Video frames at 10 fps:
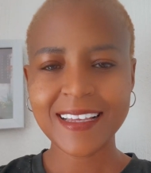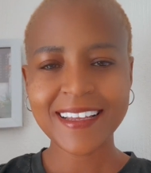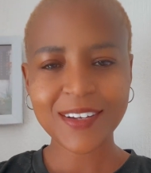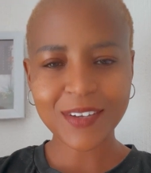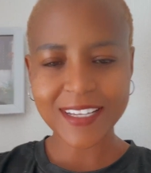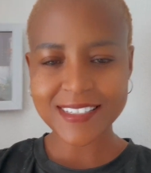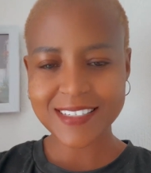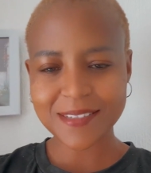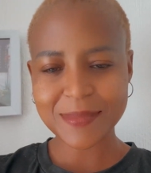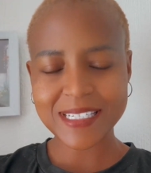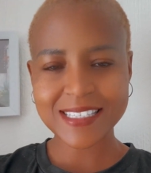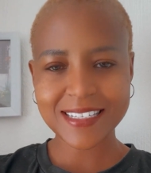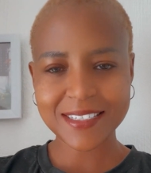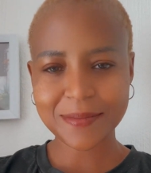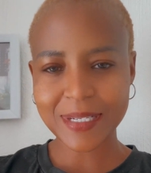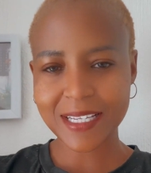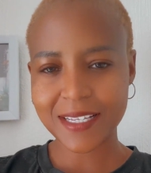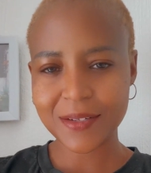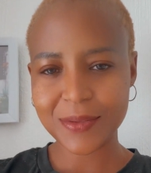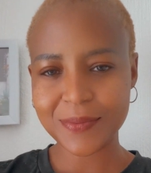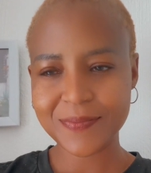Hello guys, I'm Millicent Makhado.